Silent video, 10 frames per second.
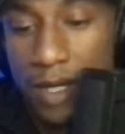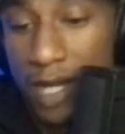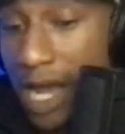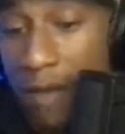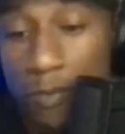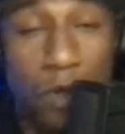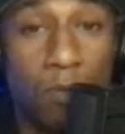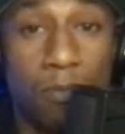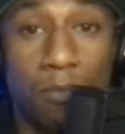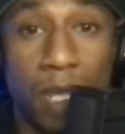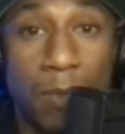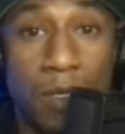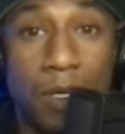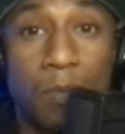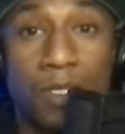well, maybe you
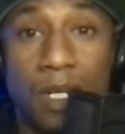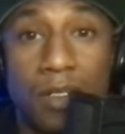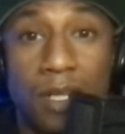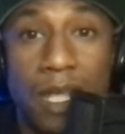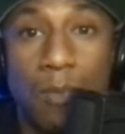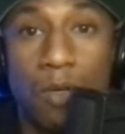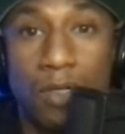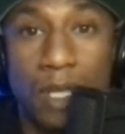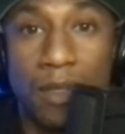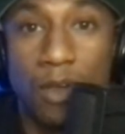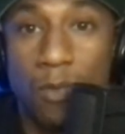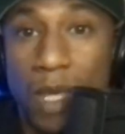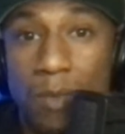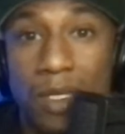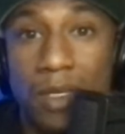can potentially get booked down there, or
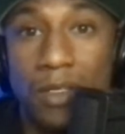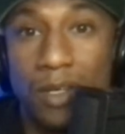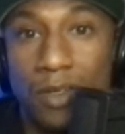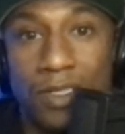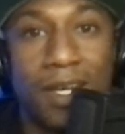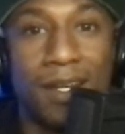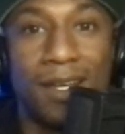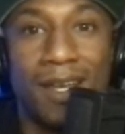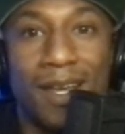maybe it's going to